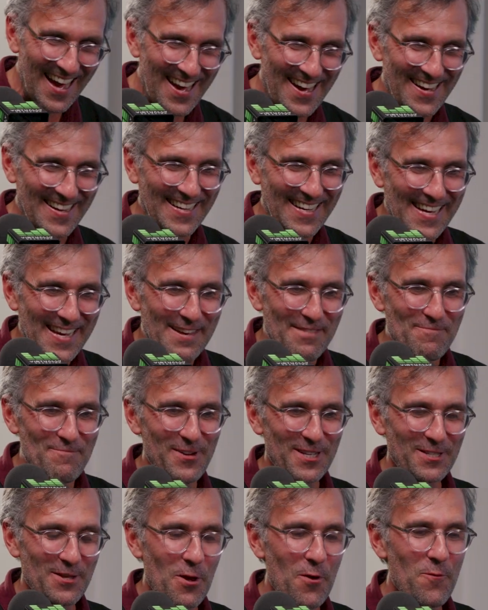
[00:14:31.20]
Uh,
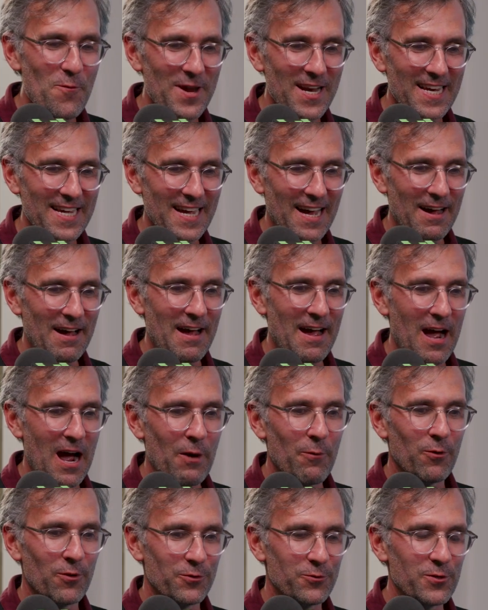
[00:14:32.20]
but really, I,
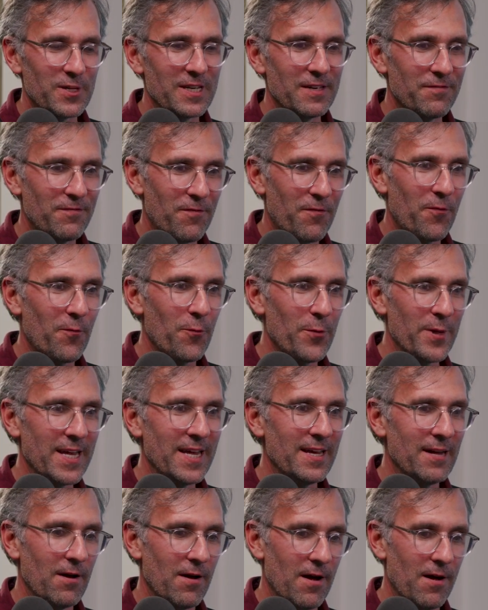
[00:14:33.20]
I want to give
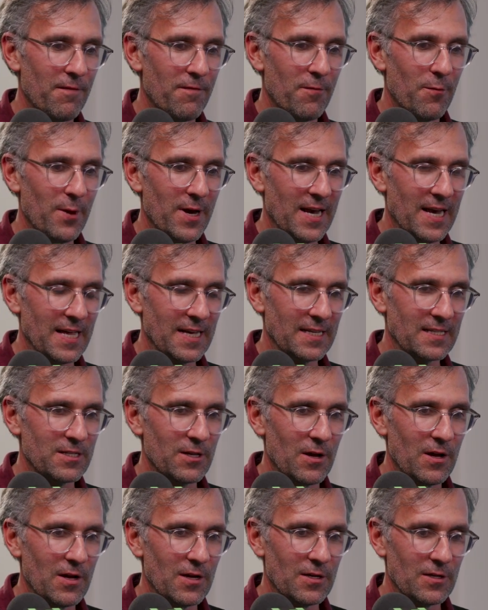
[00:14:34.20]
three, uh, three links.
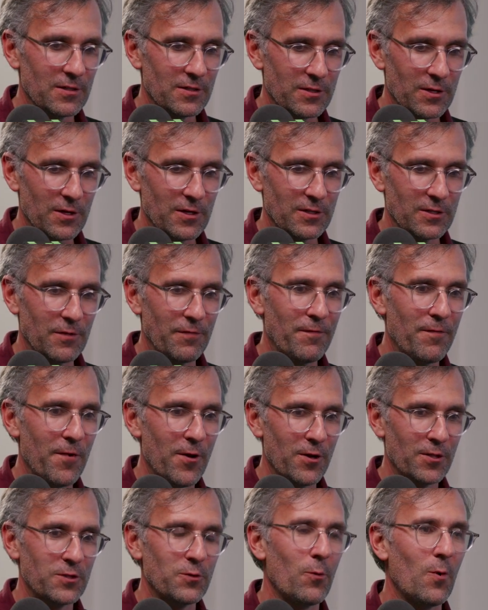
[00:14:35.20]
Uh, the, the
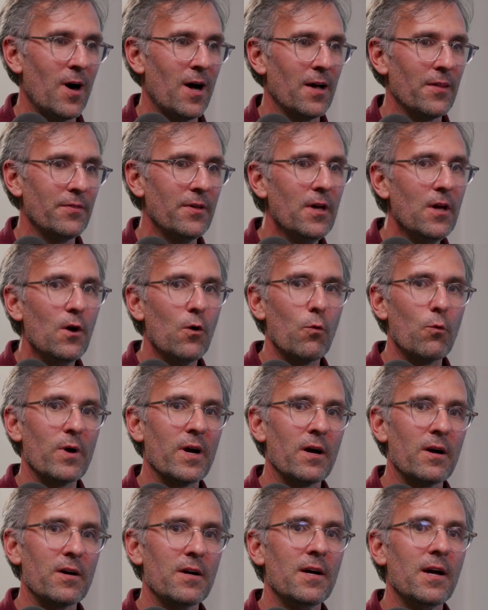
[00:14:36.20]
first one,
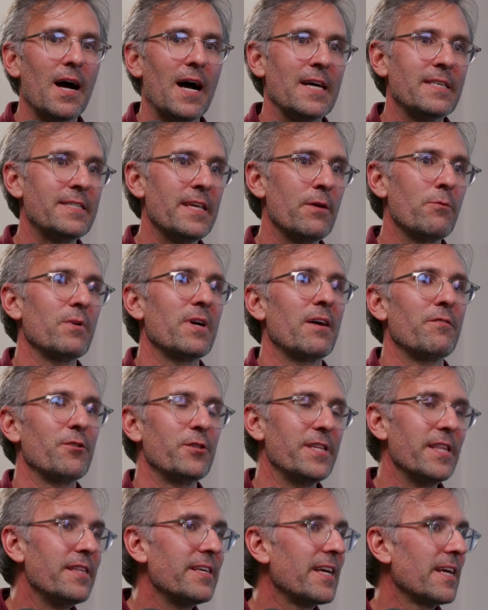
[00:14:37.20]
where I say we have a
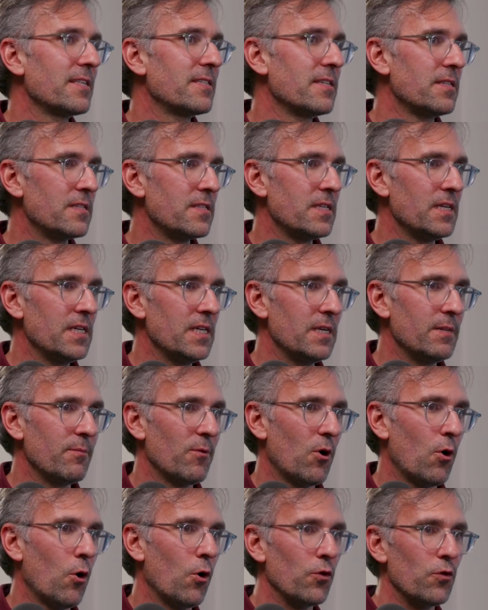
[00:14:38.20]
dedicated
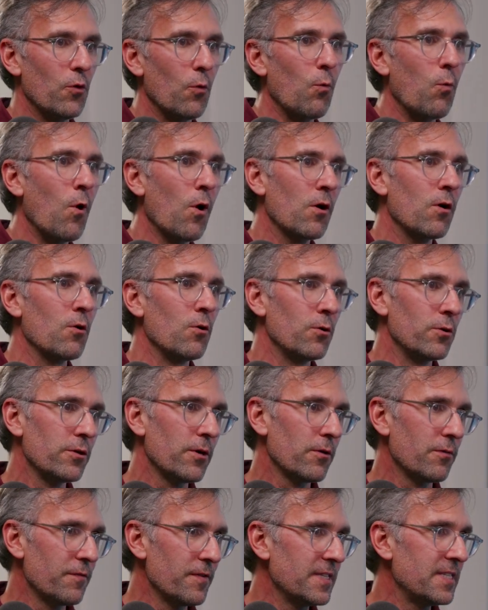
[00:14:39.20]
team on the workload
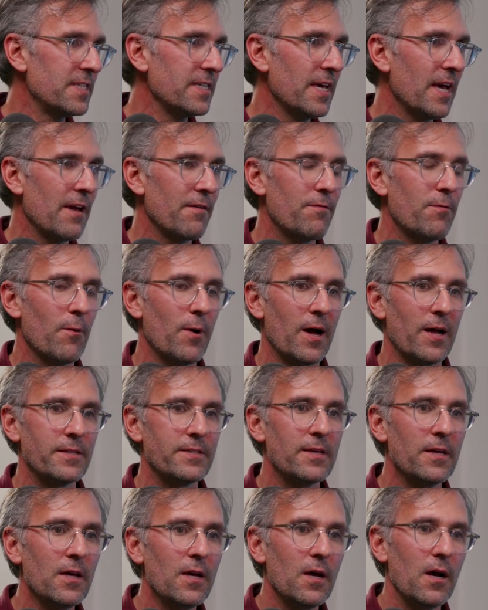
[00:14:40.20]
on V C F,
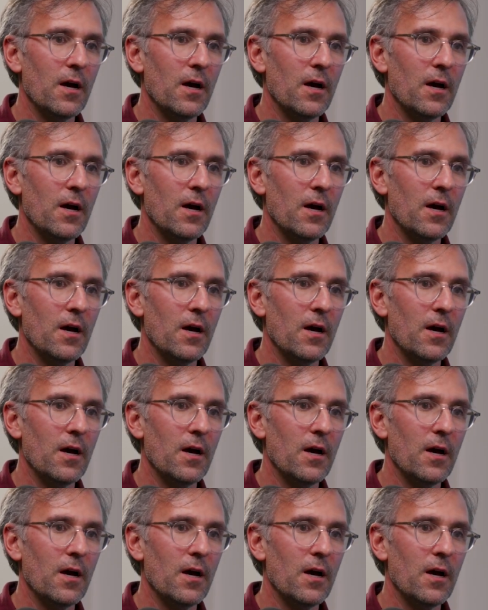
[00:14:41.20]
right?